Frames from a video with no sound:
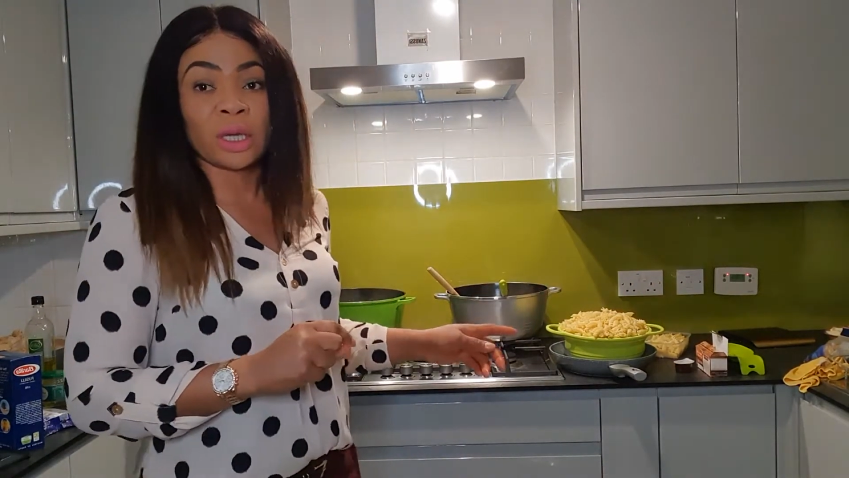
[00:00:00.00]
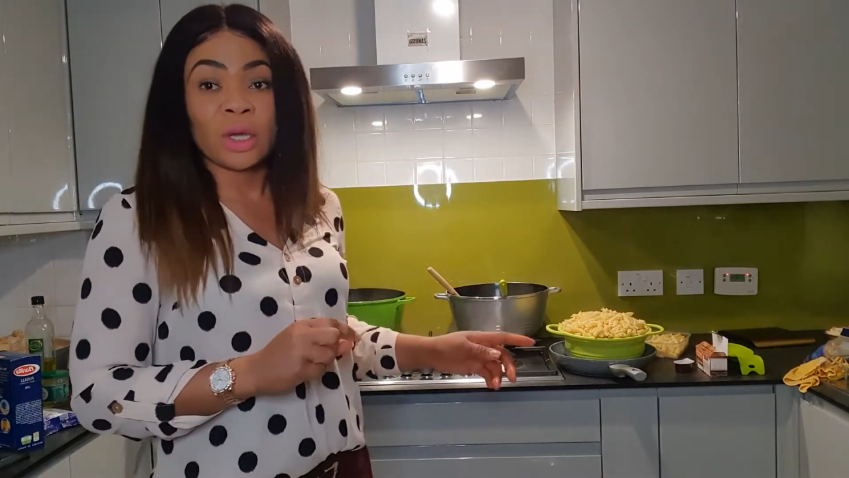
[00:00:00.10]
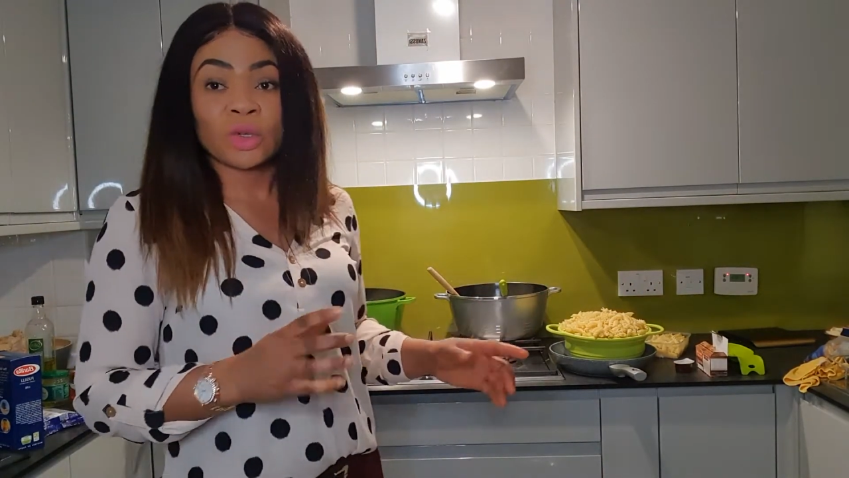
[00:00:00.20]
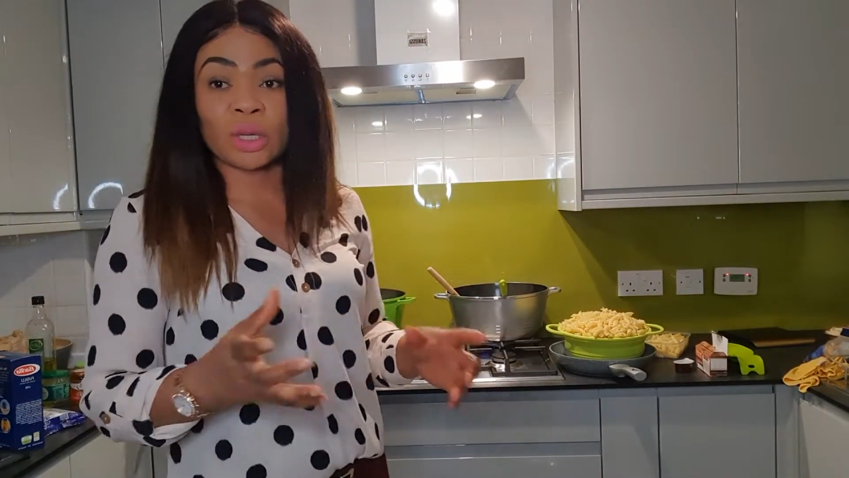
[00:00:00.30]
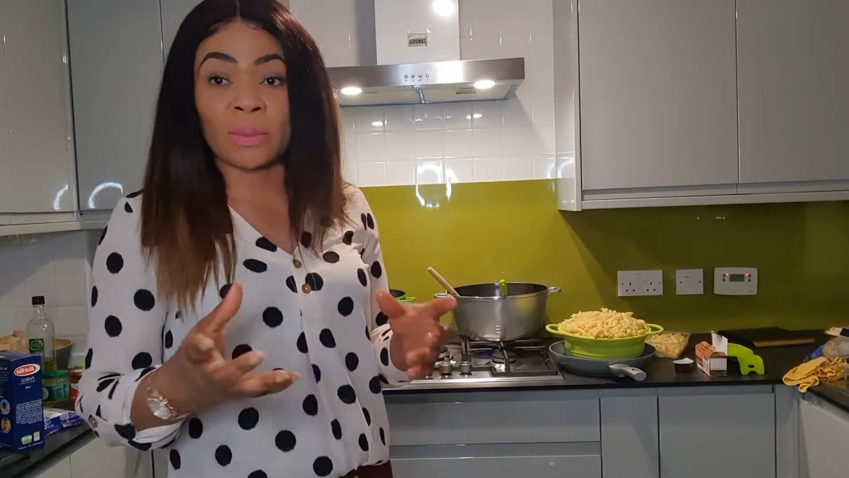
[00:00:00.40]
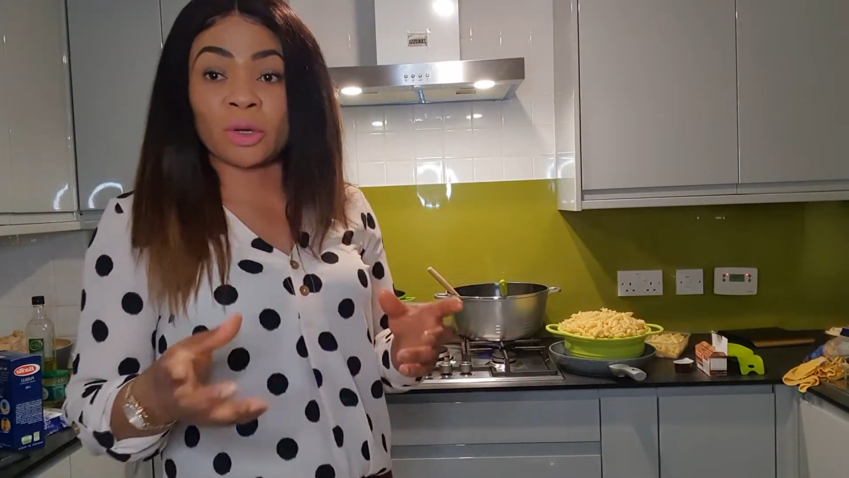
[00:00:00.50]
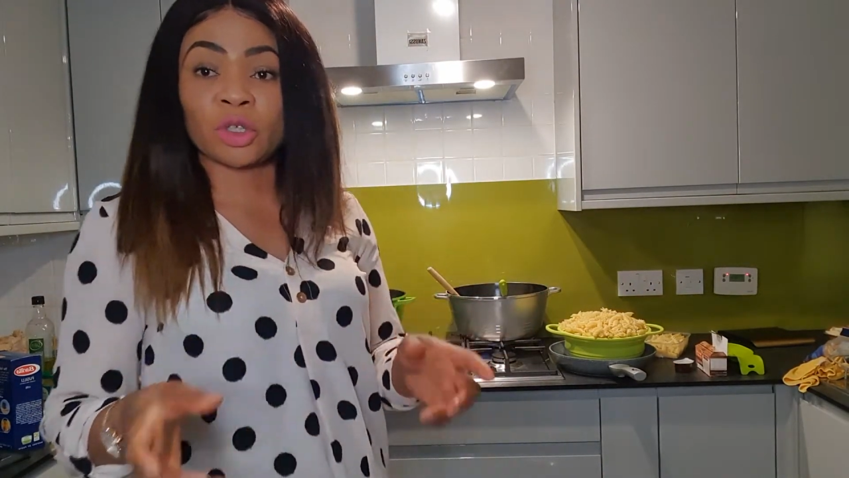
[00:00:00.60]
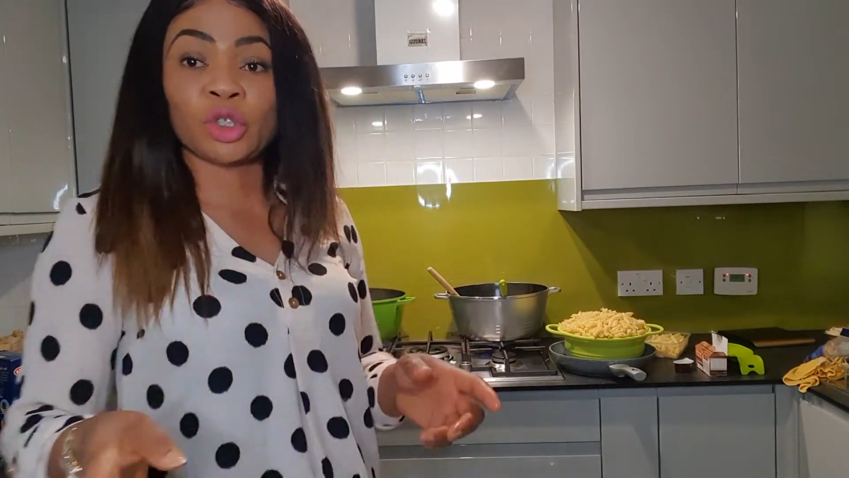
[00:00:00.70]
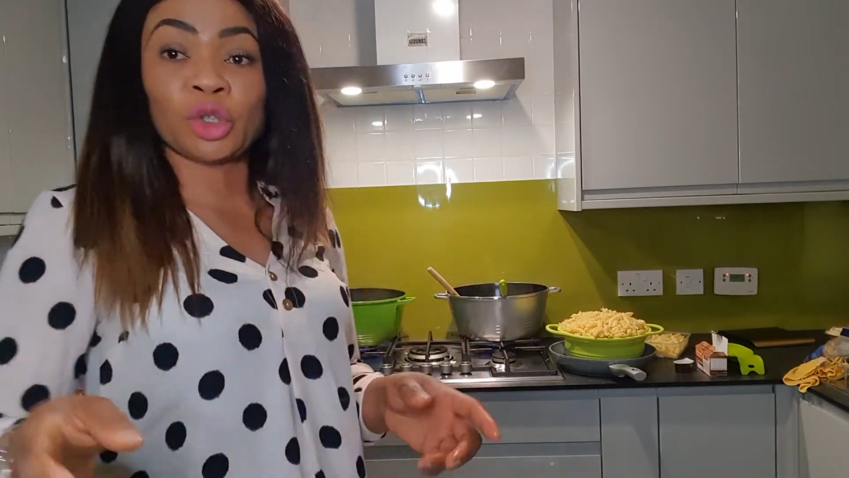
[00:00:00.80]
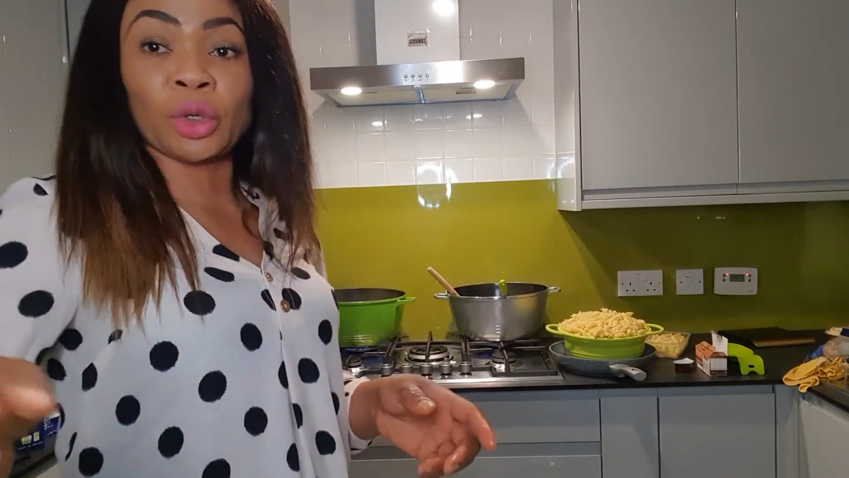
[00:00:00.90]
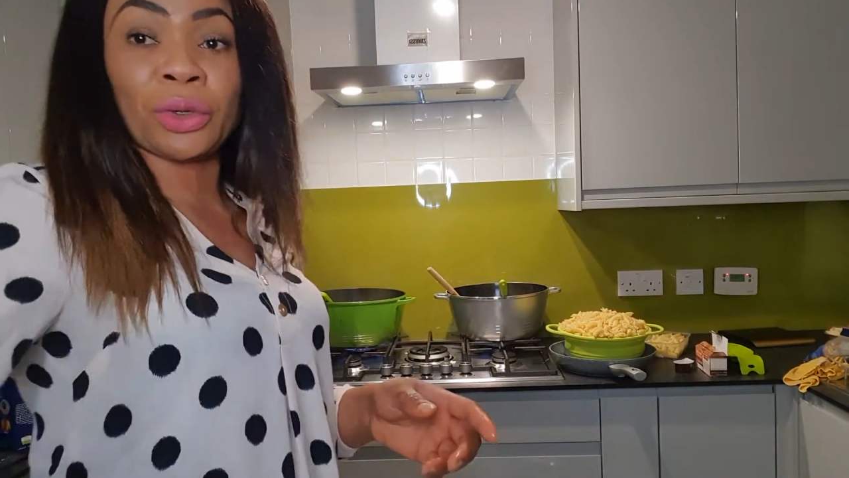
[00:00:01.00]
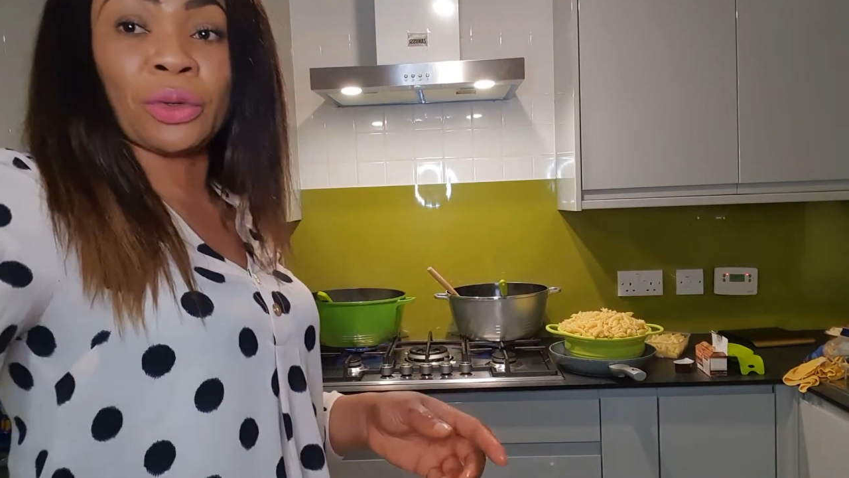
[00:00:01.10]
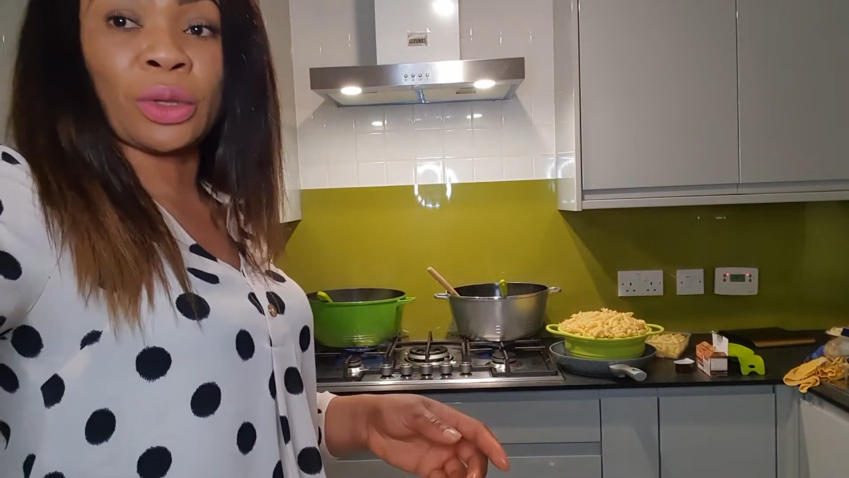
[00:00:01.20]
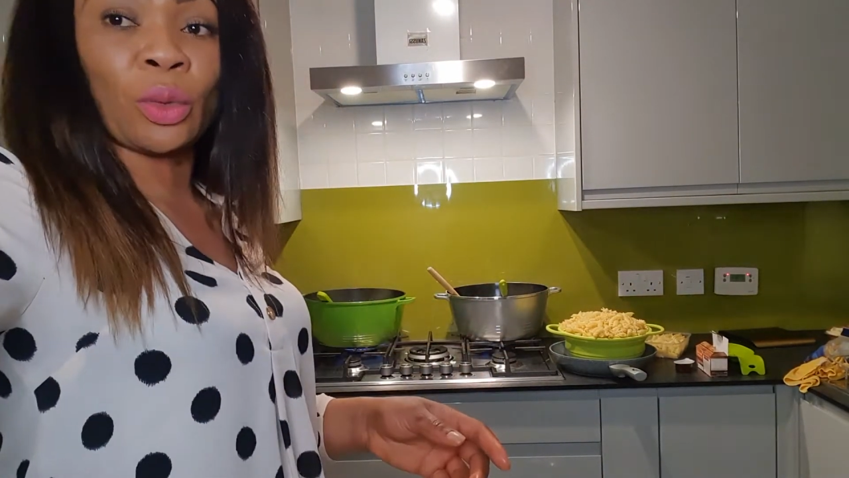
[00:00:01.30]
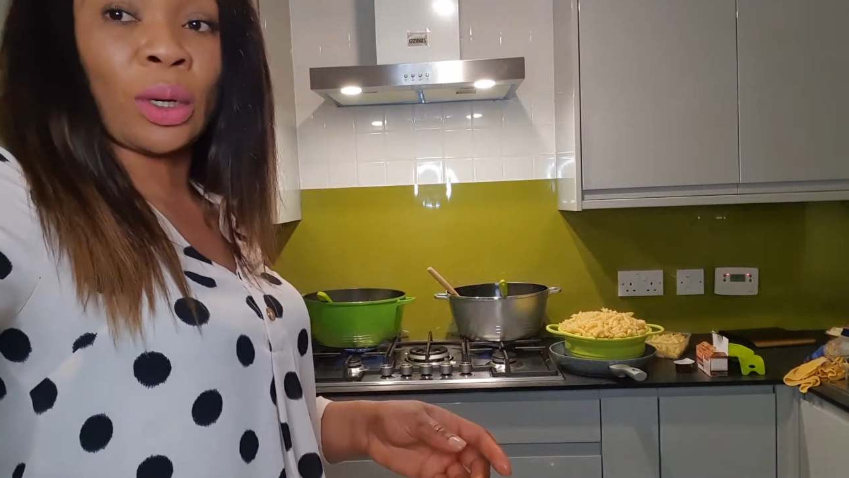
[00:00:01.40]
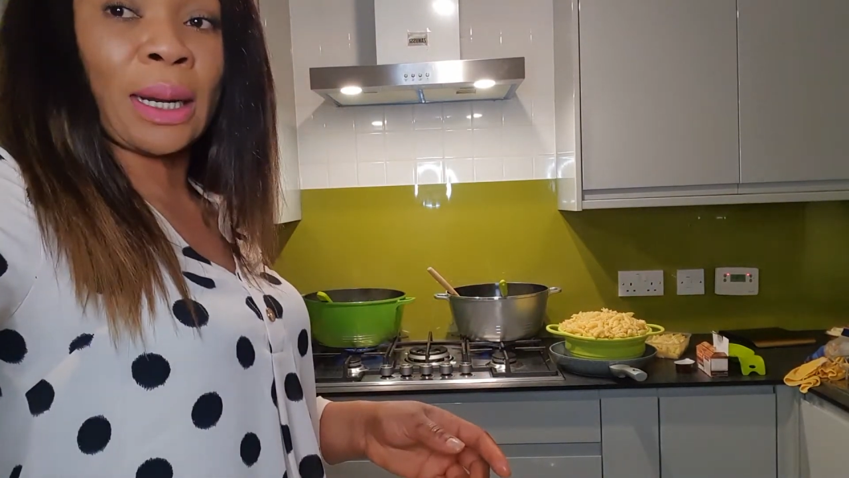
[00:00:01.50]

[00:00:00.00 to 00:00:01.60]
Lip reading: so I'm going to show you the one